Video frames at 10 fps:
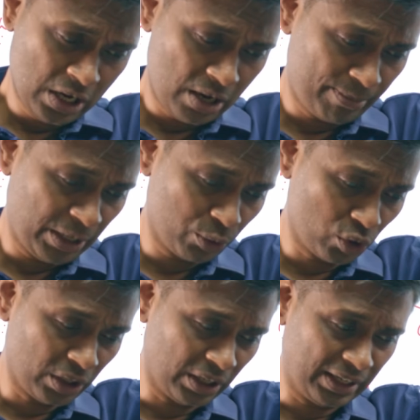But I was
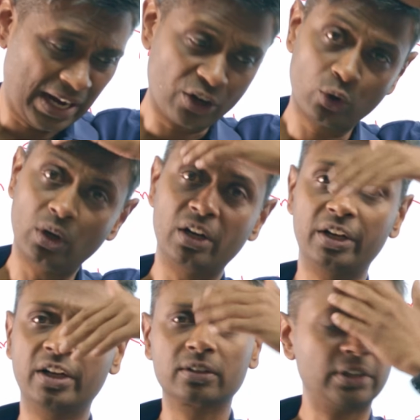not a natural
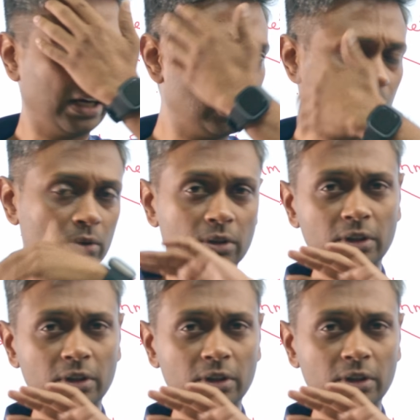reader. I had to